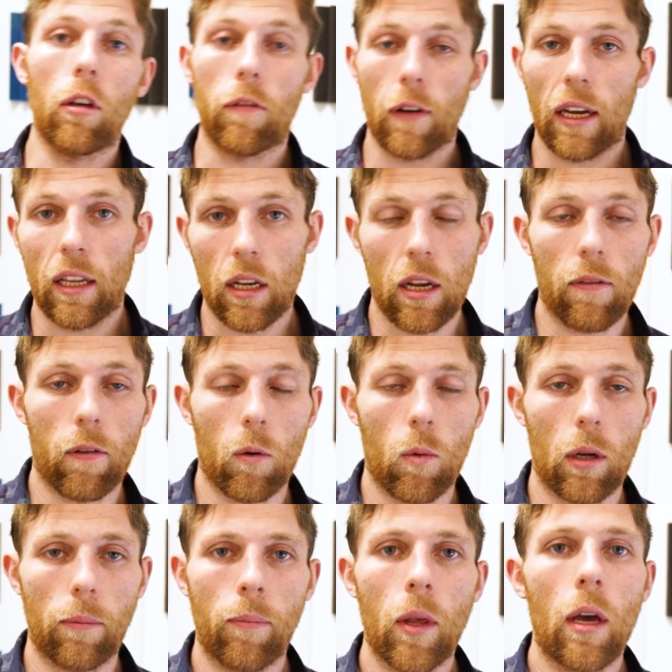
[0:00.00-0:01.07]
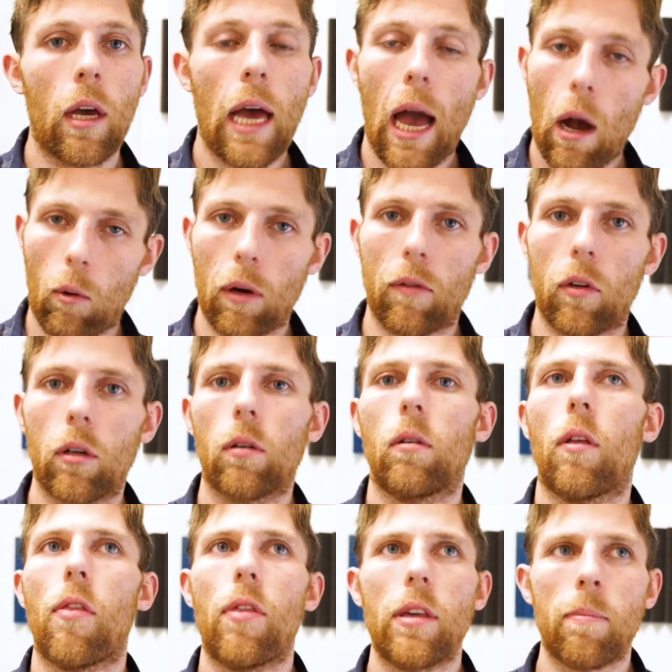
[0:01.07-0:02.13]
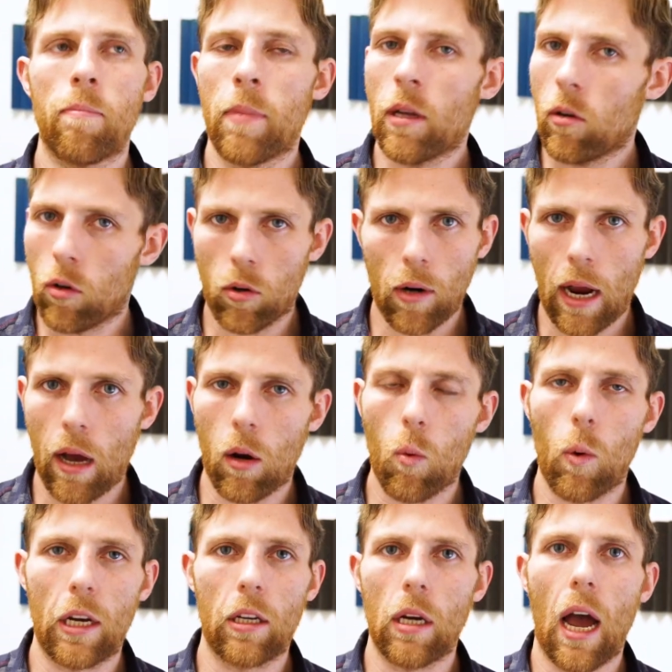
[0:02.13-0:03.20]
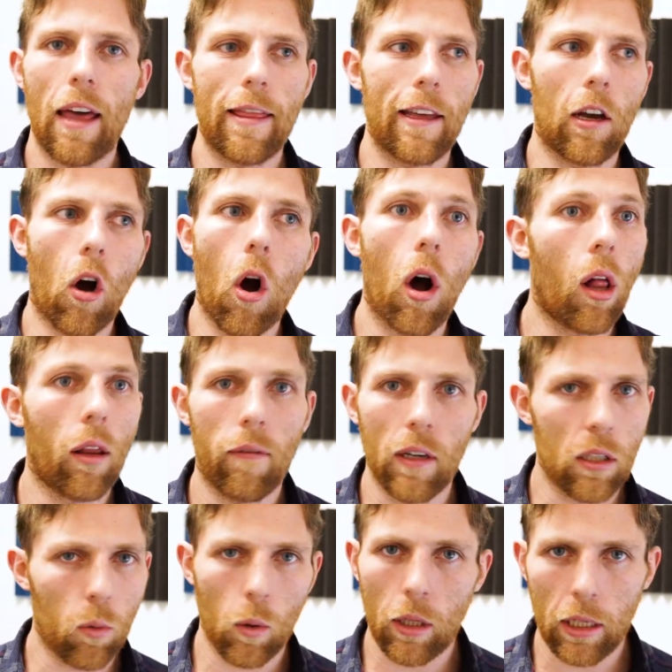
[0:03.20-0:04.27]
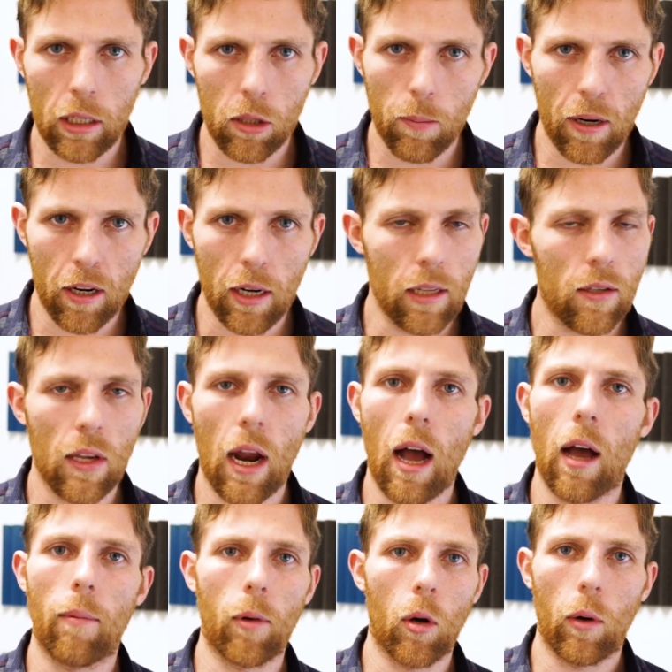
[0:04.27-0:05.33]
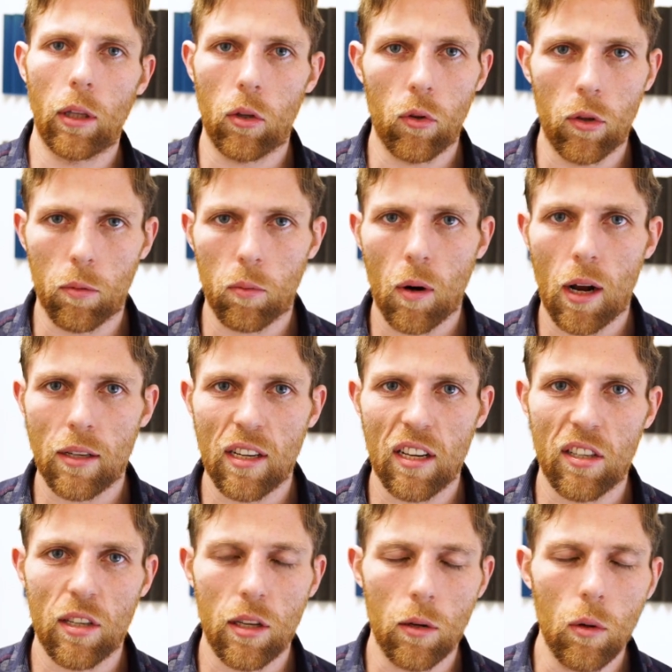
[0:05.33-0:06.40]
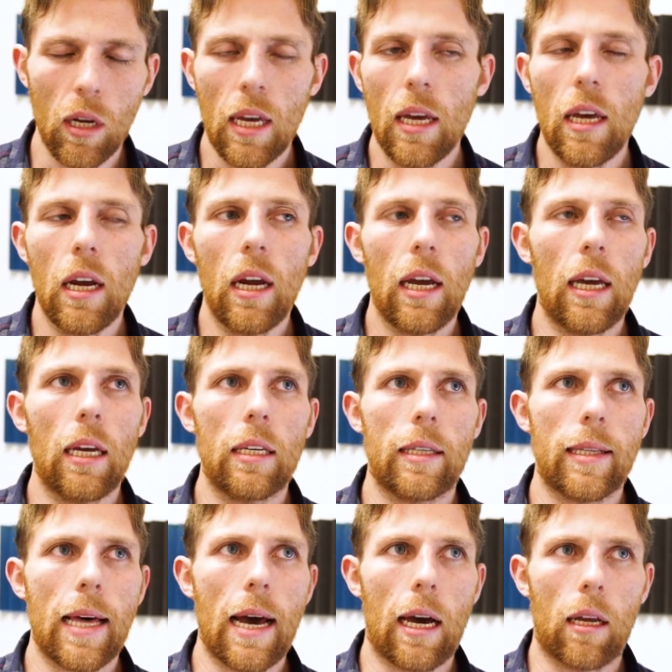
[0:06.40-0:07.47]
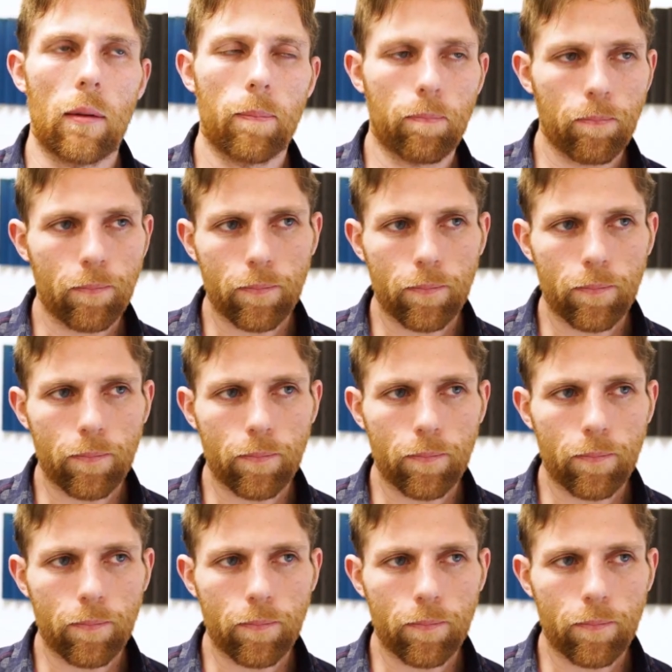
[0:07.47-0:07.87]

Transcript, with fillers: you find a different one. However, the middle ground, which I think all of us will experience, and I'm going through this process too, is that